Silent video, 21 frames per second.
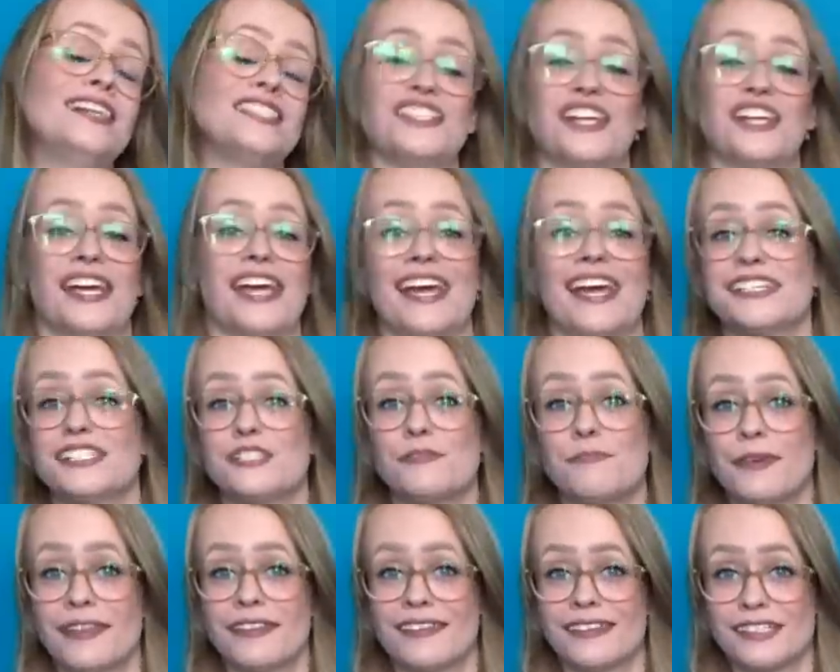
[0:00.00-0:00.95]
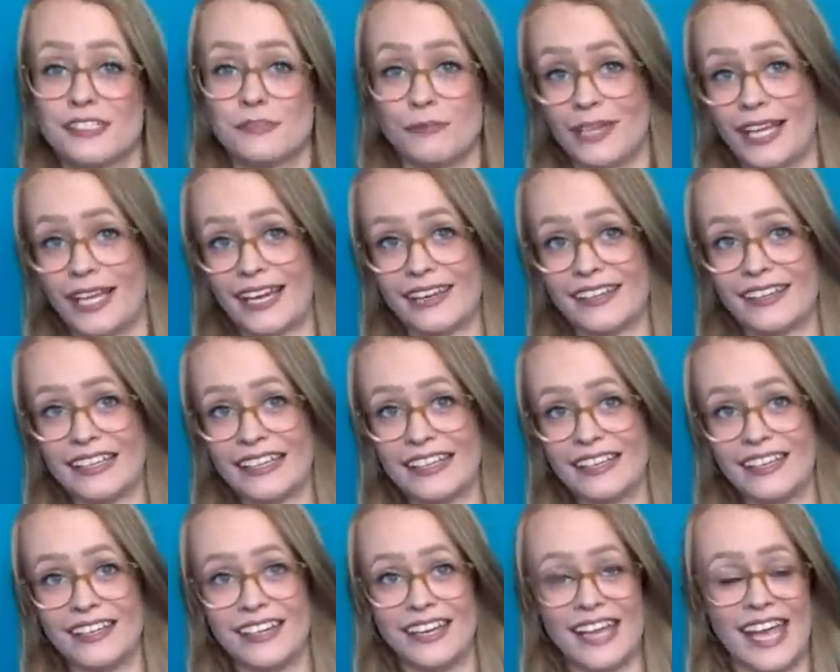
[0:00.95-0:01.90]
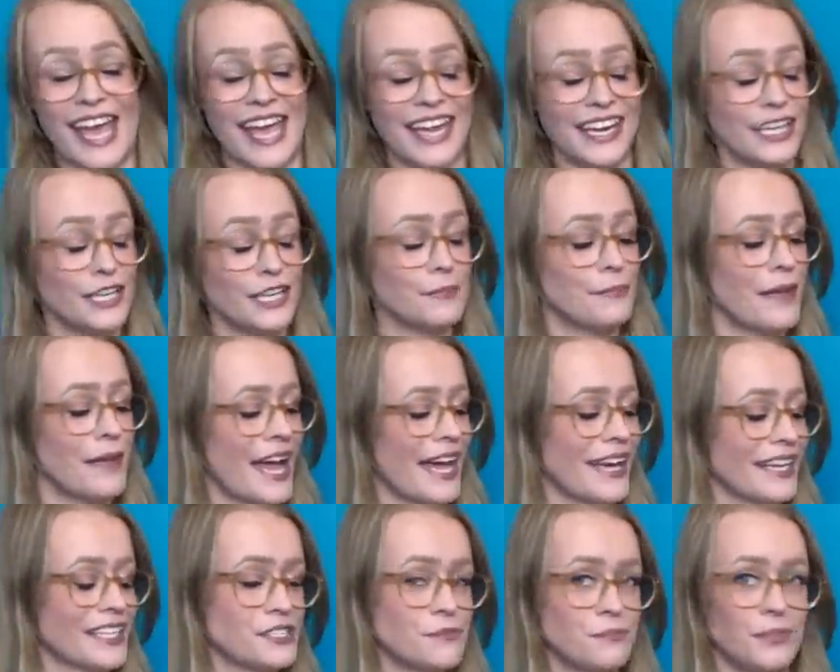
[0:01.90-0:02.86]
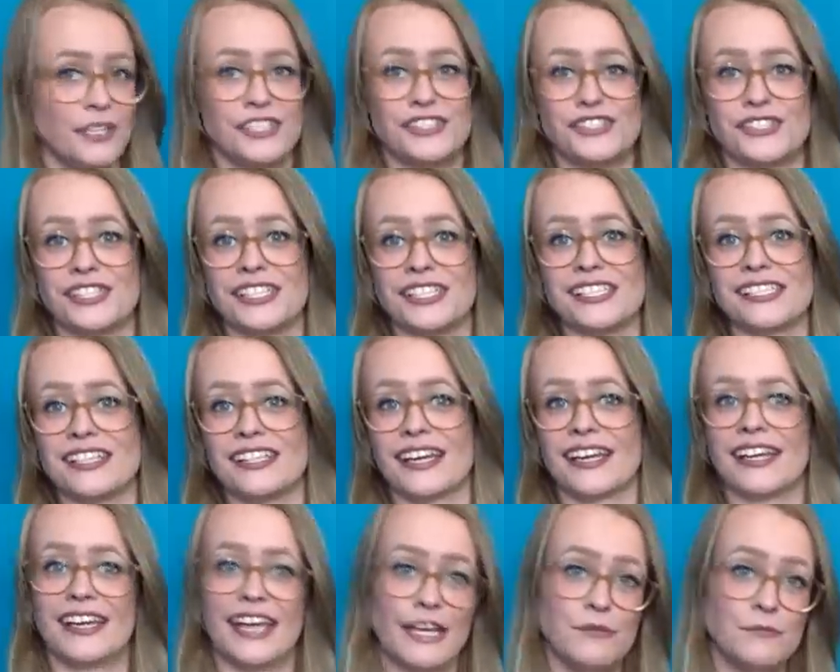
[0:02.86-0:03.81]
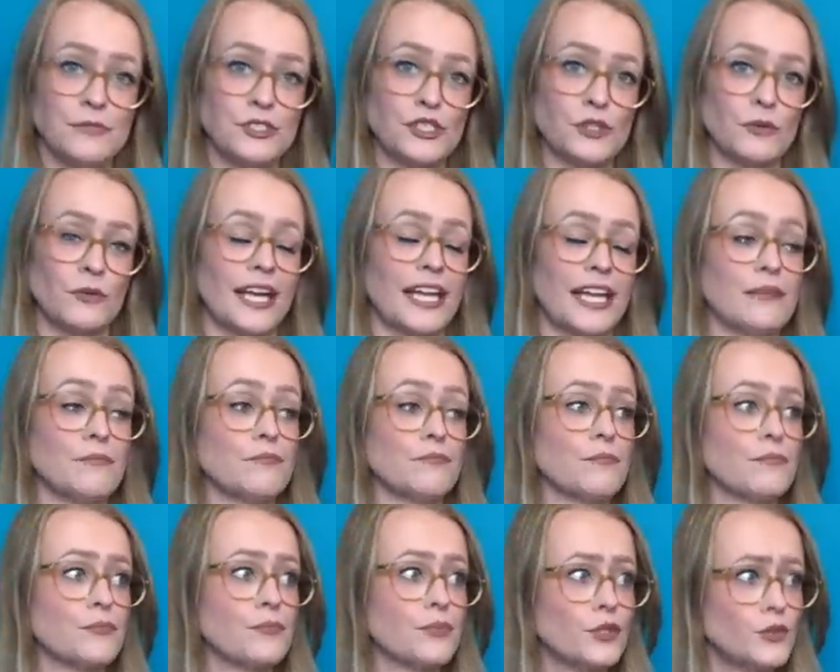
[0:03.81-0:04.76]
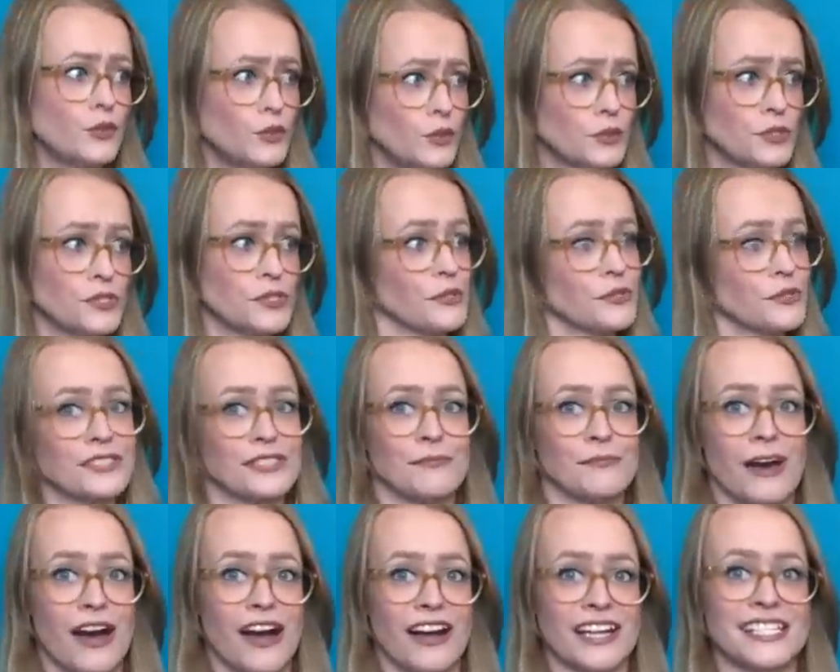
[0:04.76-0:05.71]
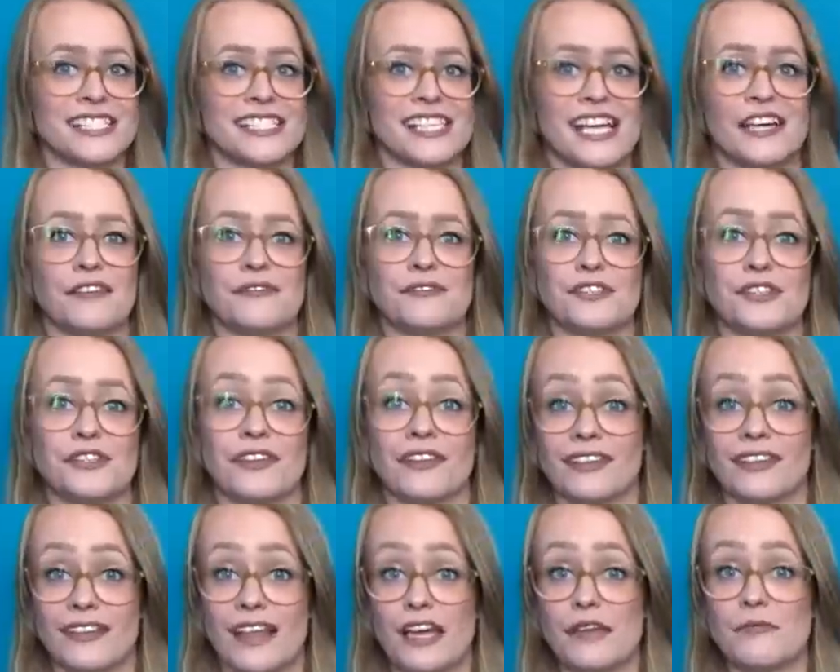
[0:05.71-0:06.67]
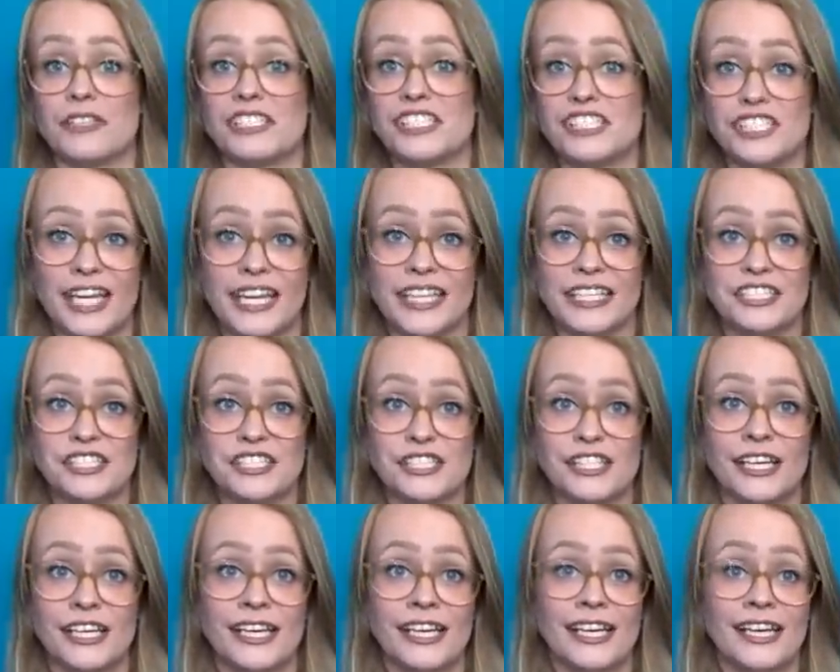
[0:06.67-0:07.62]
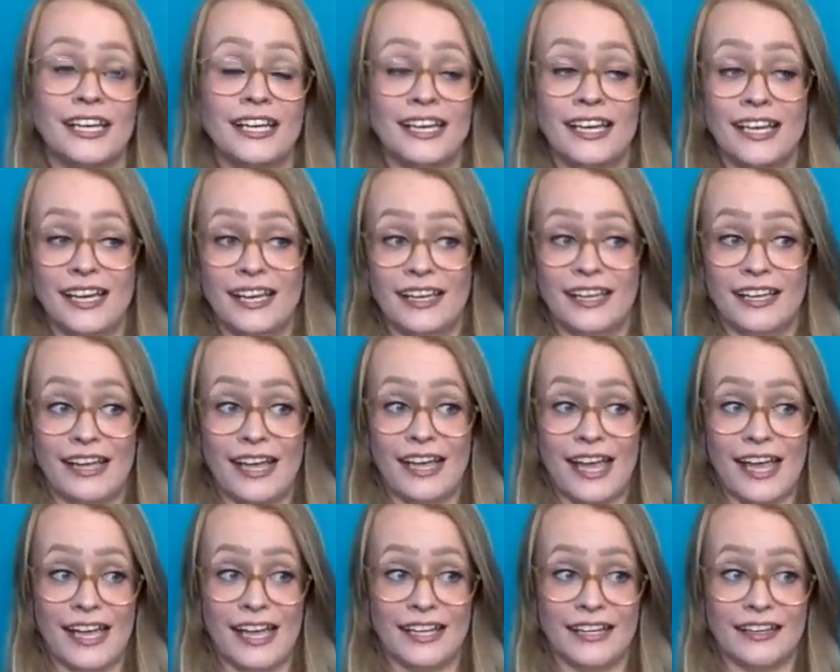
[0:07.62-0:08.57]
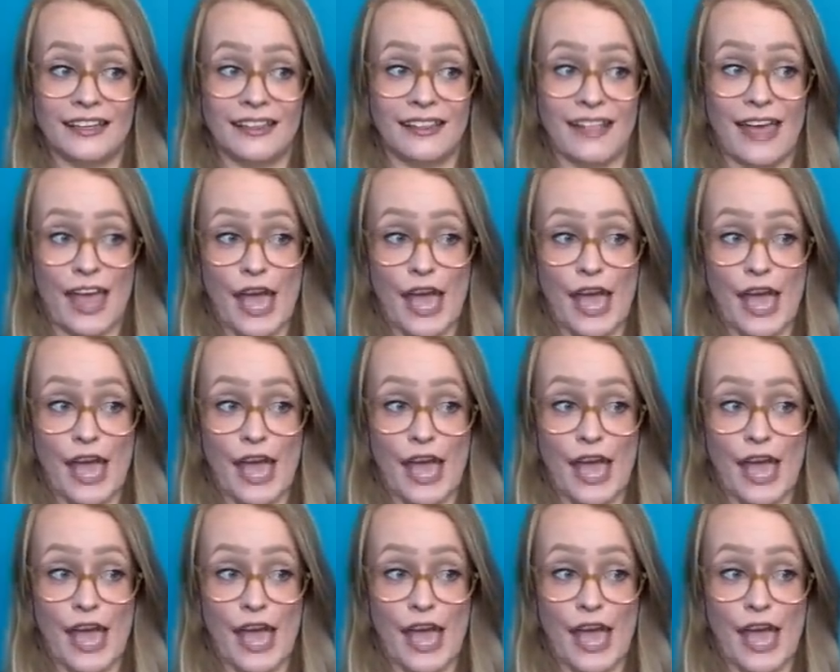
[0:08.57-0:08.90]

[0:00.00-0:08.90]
Gigantopithecus blacki, an enigmatic species that came to a brutal demise after the climate changed and the